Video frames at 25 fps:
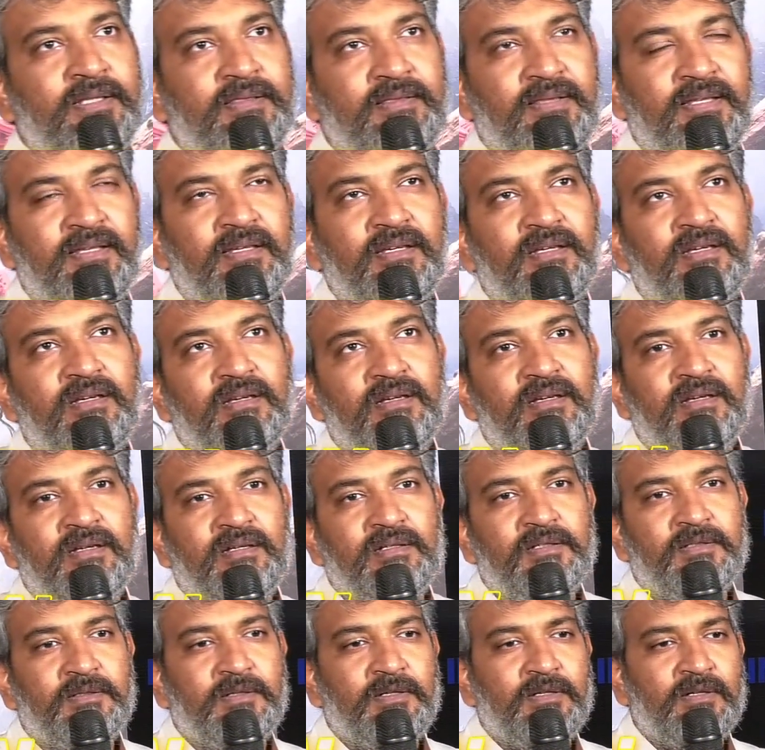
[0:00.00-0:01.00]
think
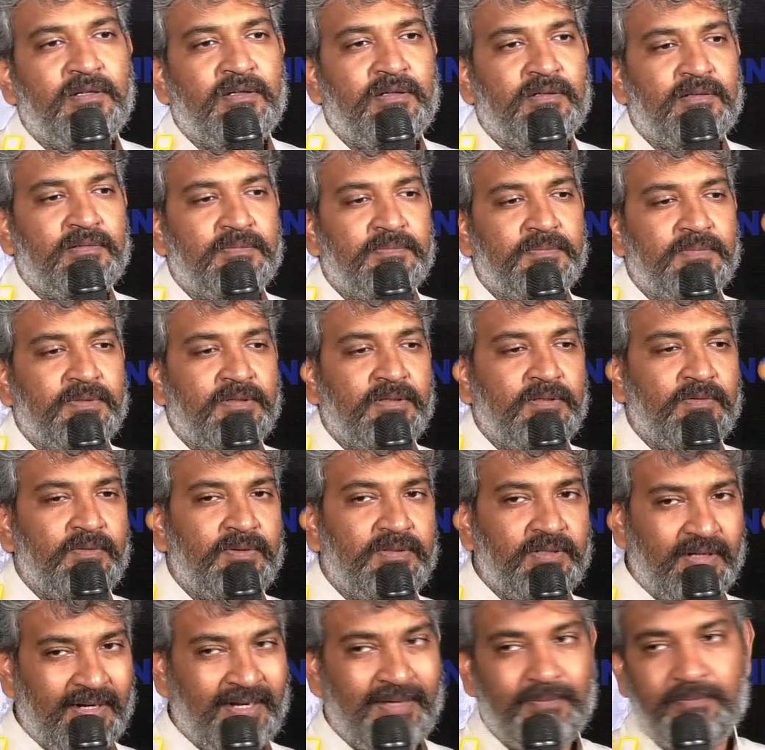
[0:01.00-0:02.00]

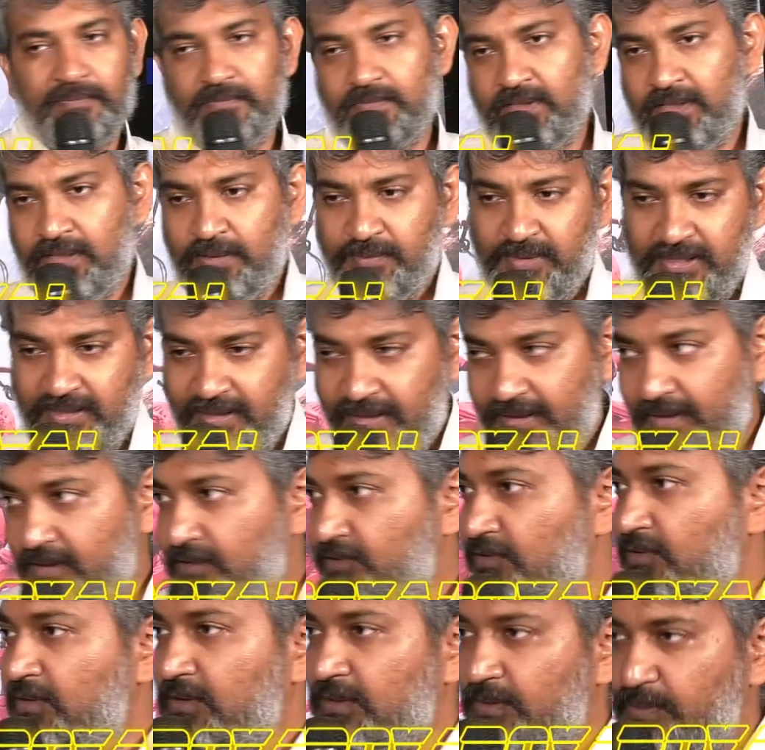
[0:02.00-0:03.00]
whether I'm a
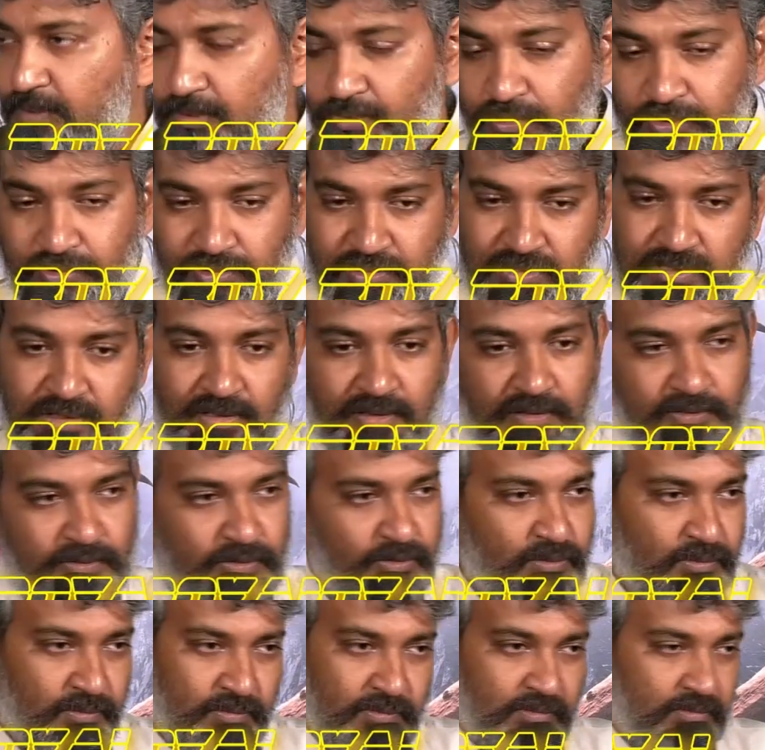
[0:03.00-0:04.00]
director or the producer or
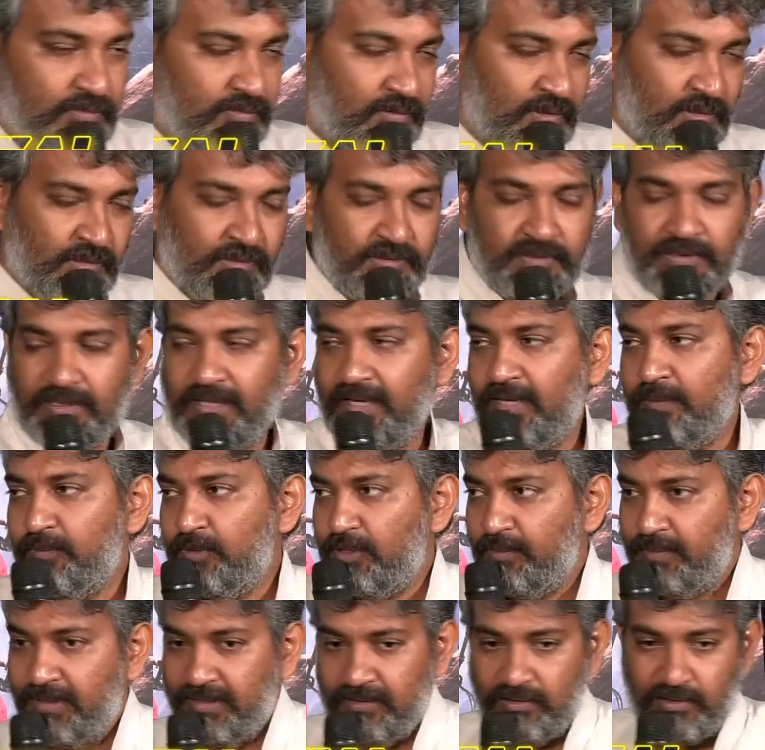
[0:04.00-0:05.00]
who or the
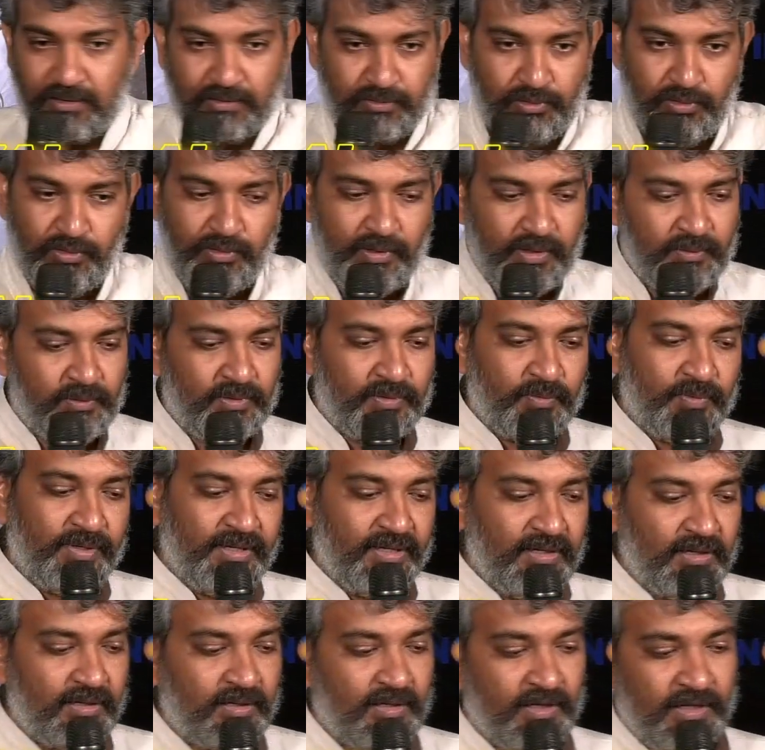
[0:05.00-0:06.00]
cameraman or whoever
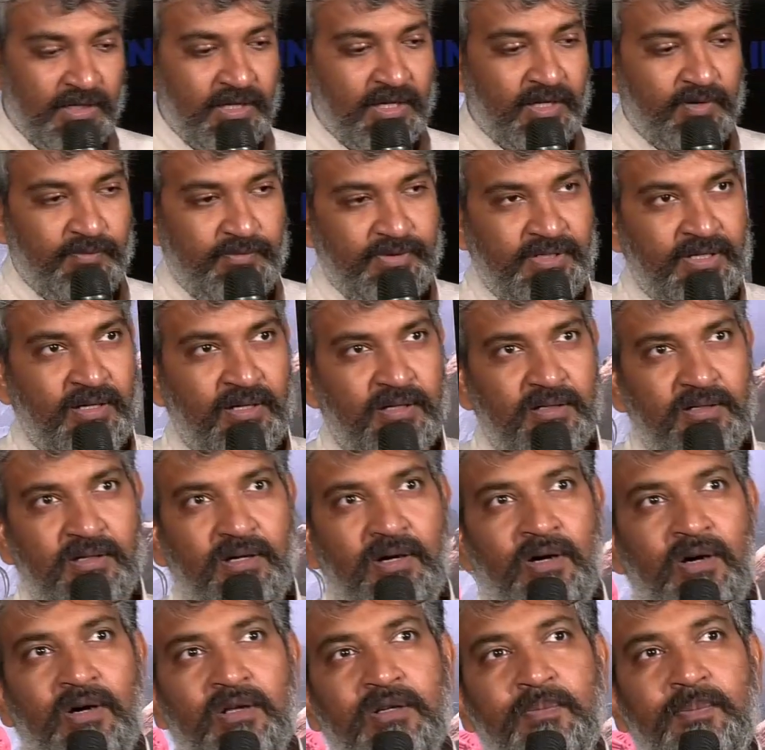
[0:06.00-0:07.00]
we are
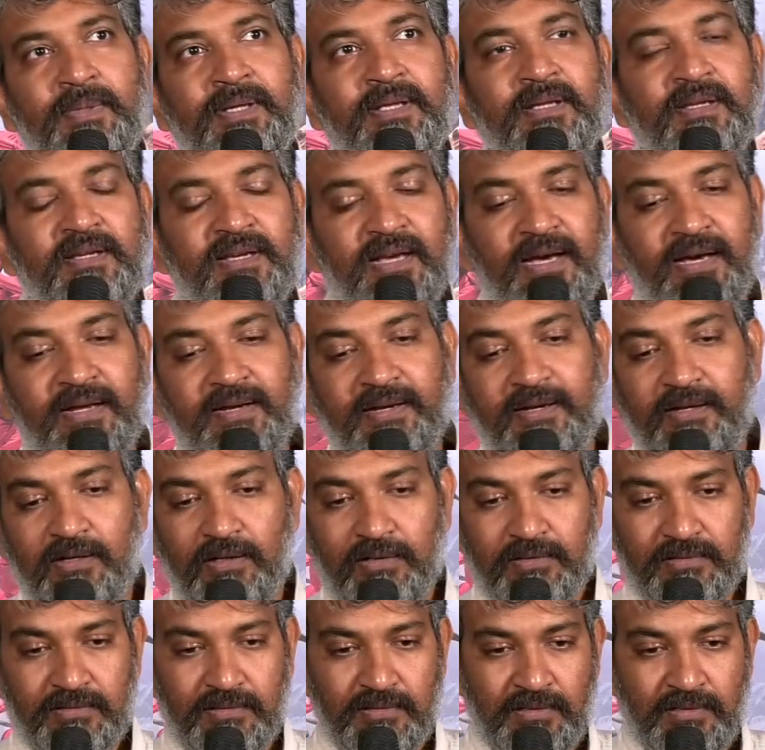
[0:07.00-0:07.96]
all being carried on